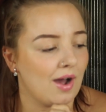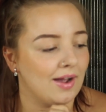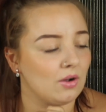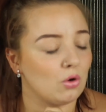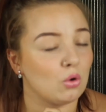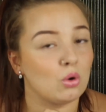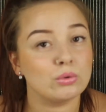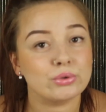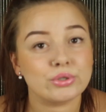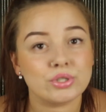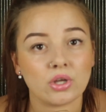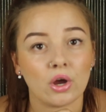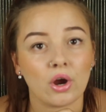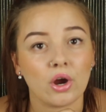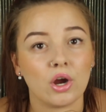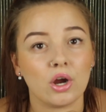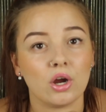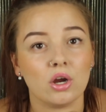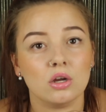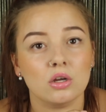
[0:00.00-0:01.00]

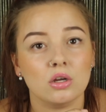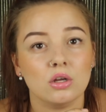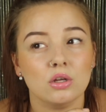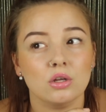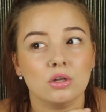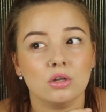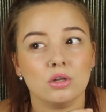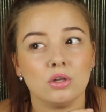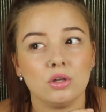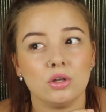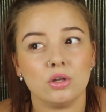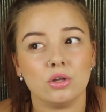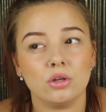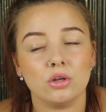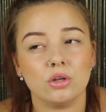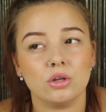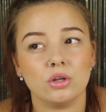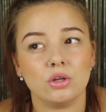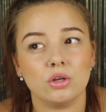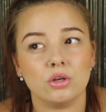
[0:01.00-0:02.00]
also
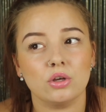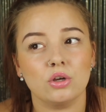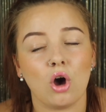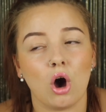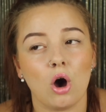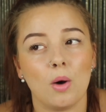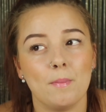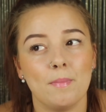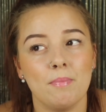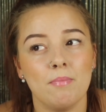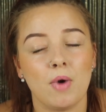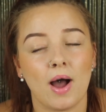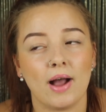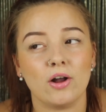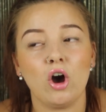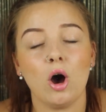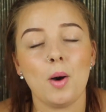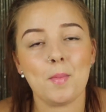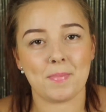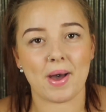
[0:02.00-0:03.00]

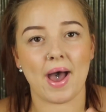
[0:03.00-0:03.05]
got